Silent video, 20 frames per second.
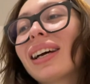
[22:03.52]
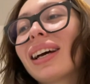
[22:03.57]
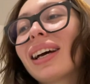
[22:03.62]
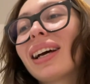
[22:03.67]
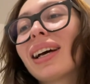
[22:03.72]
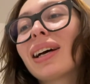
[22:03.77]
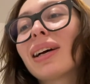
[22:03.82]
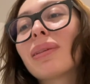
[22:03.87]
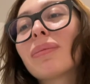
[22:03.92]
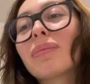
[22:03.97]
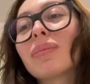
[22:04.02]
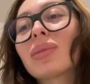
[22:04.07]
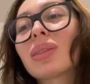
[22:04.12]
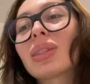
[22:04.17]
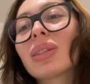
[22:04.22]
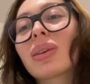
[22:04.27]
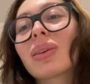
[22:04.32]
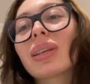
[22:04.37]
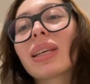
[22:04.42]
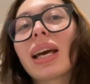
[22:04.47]
Um,
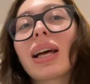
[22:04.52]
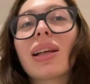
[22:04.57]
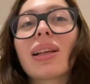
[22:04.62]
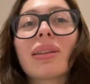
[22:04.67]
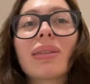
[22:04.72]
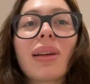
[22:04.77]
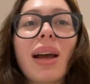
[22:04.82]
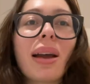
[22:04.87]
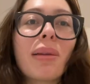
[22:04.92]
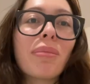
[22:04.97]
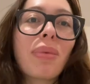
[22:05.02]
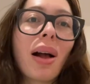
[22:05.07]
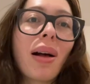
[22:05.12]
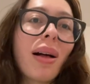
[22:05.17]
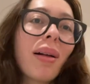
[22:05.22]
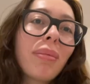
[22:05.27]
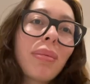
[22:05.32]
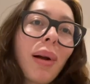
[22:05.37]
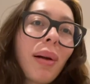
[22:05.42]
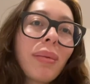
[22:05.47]
so yeah, I'll, I pro
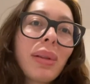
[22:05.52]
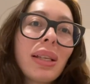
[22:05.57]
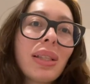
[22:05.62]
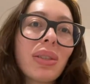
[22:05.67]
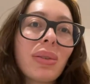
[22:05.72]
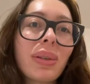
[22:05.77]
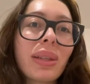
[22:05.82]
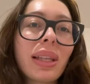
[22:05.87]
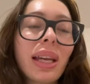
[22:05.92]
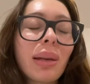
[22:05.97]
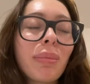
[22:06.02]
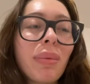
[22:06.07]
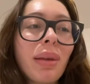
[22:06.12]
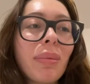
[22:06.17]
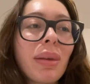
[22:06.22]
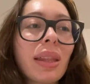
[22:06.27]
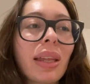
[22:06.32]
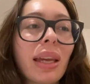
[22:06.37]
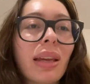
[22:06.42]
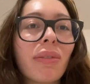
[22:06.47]
I'll probably do it like
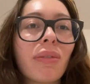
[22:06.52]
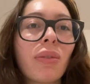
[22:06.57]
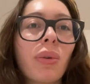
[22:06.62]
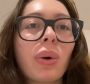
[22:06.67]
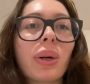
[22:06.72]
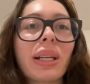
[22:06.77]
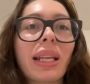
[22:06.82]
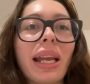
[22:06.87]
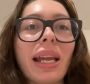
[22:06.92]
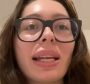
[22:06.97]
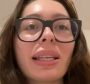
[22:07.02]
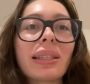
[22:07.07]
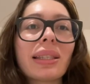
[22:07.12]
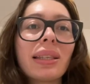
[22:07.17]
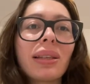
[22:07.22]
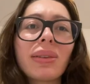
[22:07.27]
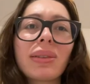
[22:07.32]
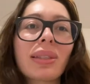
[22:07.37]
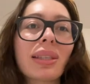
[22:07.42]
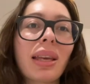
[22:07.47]
maybe like four days
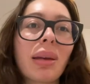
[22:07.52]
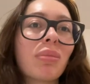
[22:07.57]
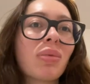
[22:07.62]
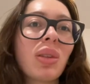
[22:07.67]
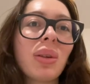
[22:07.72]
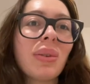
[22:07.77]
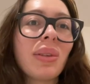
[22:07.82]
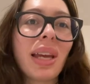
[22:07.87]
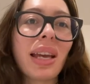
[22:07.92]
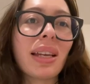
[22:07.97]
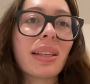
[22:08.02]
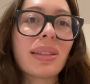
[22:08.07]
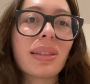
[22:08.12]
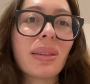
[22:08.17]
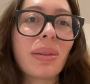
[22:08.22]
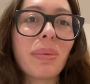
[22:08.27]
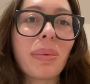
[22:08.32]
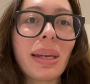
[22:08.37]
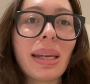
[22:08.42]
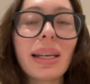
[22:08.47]
and I'll skip two days
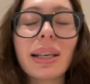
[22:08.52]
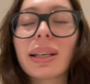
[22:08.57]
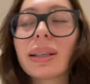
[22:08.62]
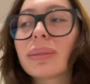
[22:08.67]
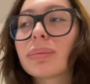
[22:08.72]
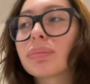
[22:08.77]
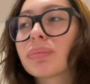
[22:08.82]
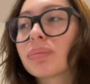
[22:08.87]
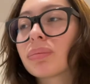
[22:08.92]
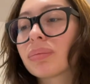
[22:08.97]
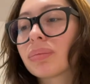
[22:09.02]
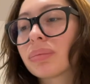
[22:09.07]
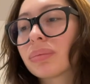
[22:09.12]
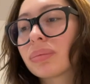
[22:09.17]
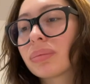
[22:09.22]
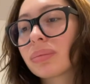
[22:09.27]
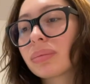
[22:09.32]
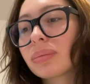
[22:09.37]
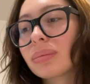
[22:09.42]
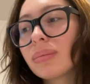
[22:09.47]
in the week.
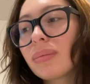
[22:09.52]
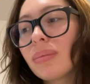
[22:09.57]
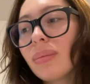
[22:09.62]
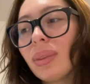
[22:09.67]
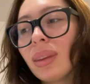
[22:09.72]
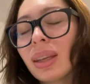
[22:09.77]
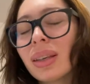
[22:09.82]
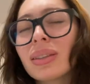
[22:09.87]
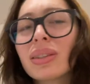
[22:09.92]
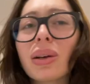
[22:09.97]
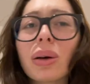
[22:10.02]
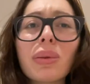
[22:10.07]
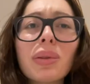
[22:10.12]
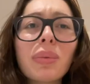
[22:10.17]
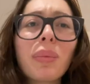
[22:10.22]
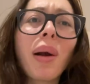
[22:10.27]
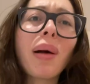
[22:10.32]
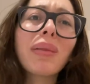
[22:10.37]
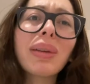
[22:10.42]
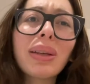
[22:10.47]
So it's
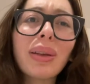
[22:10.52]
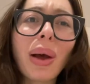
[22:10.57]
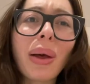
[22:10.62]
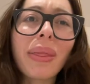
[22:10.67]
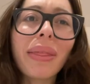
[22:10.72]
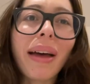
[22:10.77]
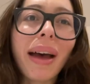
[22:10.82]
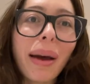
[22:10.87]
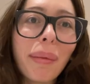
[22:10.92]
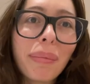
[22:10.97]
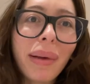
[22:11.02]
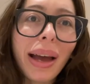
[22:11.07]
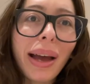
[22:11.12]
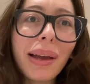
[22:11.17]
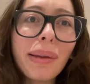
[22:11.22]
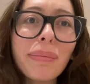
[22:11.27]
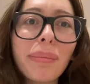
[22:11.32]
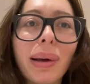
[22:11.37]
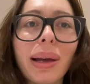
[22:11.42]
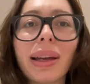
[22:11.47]
probably not that
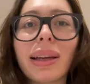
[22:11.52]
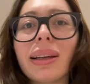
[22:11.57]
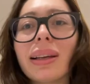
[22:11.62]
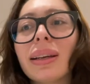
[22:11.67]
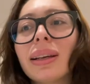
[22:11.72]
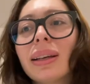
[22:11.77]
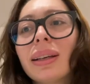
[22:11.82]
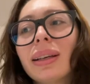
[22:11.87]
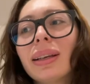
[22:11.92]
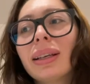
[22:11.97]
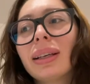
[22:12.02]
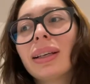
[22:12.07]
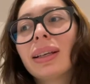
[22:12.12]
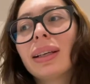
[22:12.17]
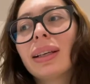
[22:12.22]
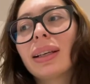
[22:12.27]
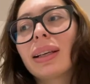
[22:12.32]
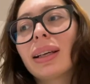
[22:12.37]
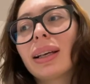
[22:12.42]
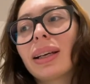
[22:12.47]
bad, but
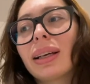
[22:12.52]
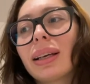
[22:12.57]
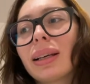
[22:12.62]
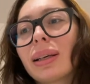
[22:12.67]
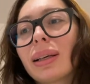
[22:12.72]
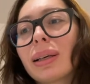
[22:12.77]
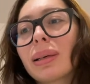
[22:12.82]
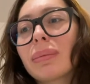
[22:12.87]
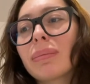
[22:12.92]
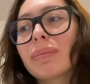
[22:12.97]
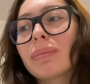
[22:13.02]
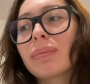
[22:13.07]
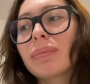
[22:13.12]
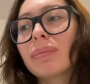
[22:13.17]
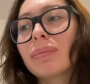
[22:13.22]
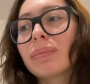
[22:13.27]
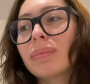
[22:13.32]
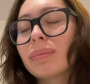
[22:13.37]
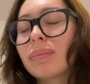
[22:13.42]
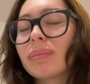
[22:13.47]

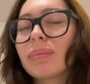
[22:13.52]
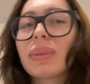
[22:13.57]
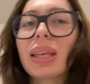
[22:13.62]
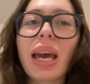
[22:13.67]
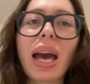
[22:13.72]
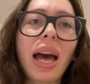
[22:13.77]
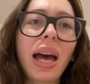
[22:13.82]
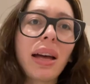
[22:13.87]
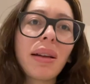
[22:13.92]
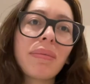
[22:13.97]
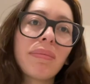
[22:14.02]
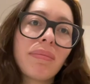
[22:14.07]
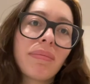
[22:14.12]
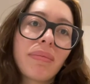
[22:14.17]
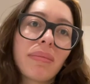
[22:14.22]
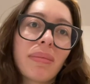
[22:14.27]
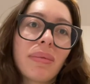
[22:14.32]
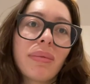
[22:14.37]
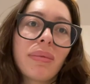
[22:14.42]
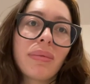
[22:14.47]
um, yeah,
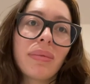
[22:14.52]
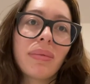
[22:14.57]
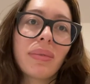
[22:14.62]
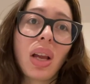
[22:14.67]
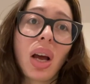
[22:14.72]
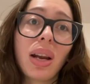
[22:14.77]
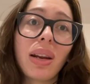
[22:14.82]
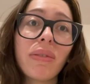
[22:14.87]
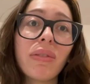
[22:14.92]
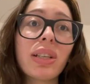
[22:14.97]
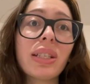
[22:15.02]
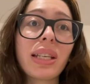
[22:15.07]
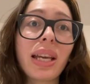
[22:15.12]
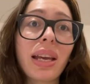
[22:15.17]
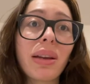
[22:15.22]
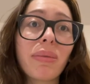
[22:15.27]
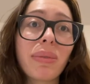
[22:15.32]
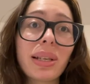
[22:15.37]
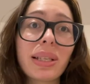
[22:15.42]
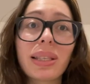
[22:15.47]
not every
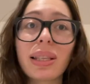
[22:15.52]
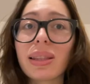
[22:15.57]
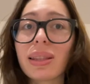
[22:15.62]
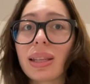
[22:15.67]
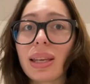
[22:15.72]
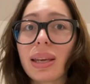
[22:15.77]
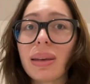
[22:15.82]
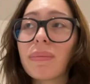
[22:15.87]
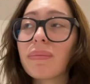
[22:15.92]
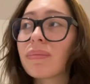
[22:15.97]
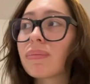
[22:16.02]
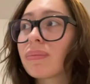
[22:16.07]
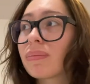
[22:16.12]
day recently.